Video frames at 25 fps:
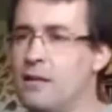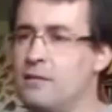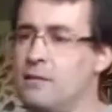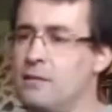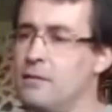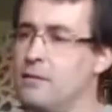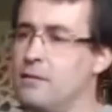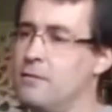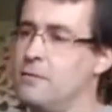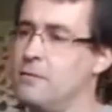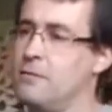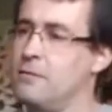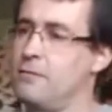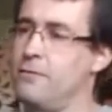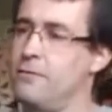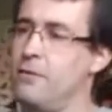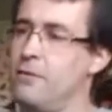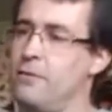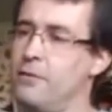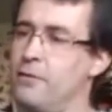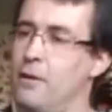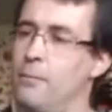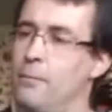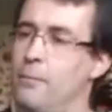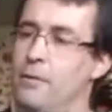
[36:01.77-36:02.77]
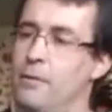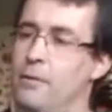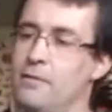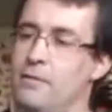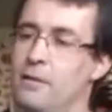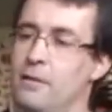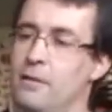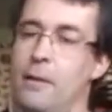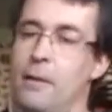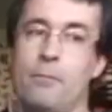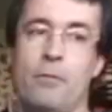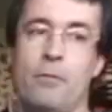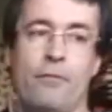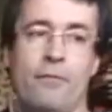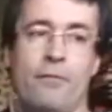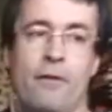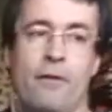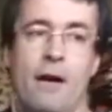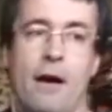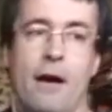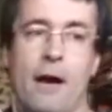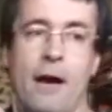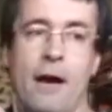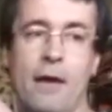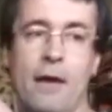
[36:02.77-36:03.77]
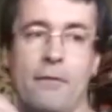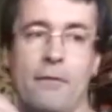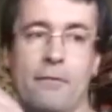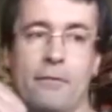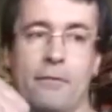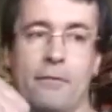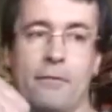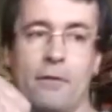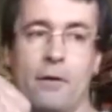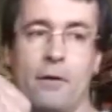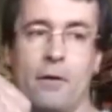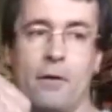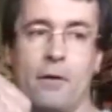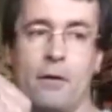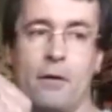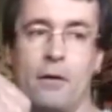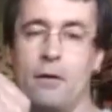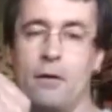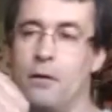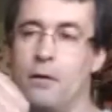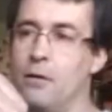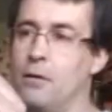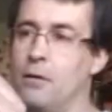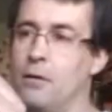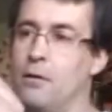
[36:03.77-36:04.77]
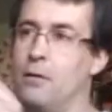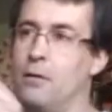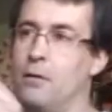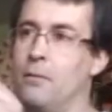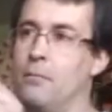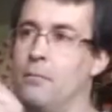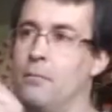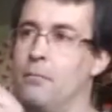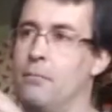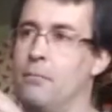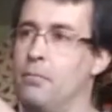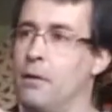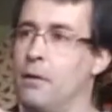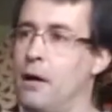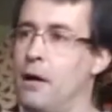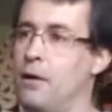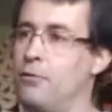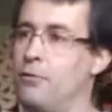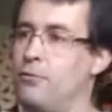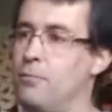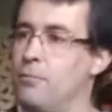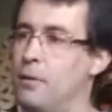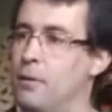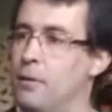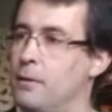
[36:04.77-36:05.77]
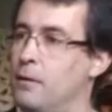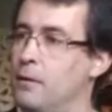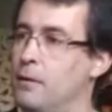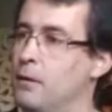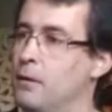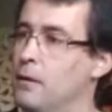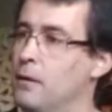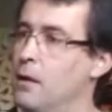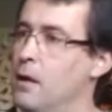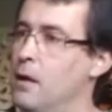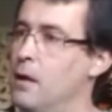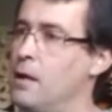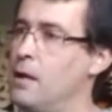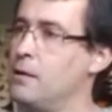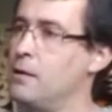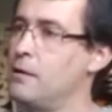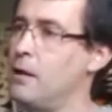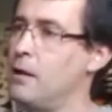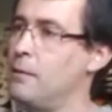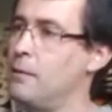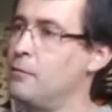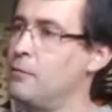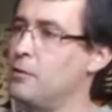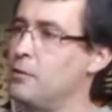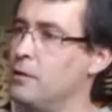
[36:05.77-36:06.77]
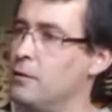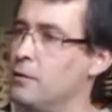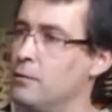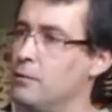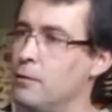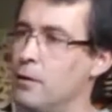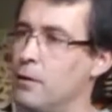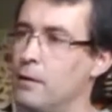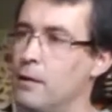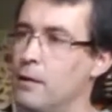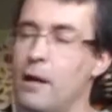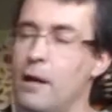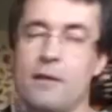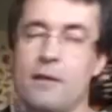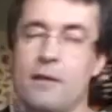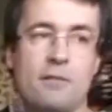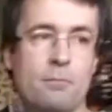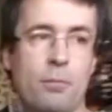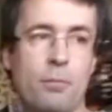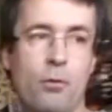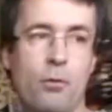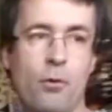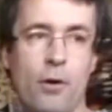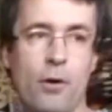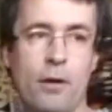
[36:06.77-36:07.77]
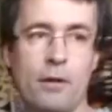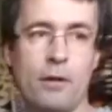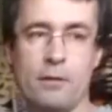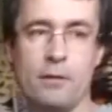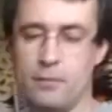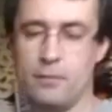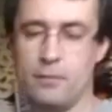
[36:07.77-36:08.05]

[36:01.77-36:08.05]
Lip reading: It's, for example, it's a number 5 brush, but it comes into a nice point.